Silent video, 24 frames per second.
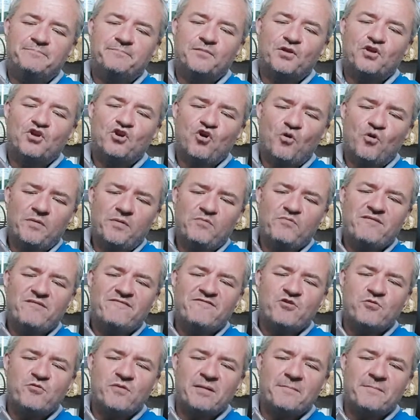You'll be
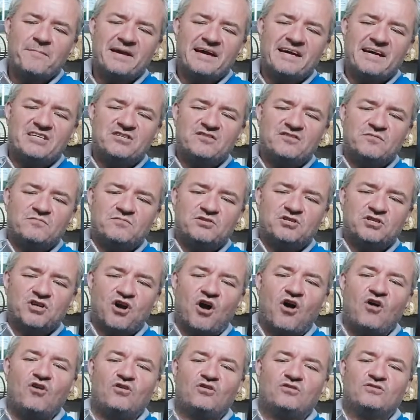reviewing beers from
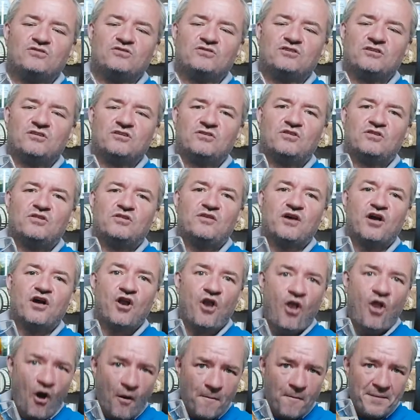Scotland that a
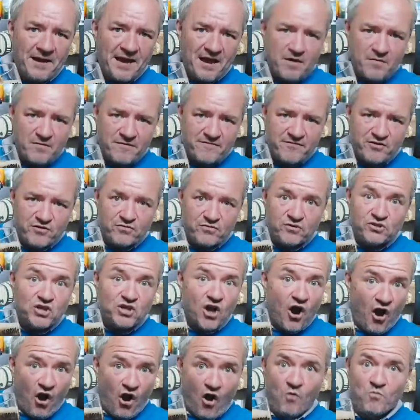lot of beer reviewers
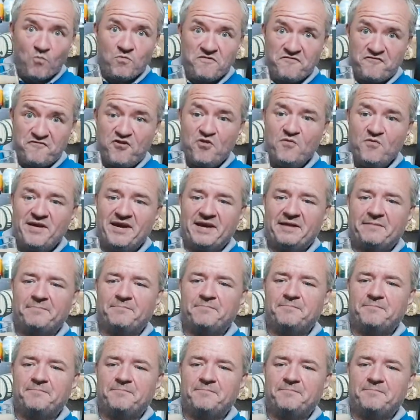aren't reviewing.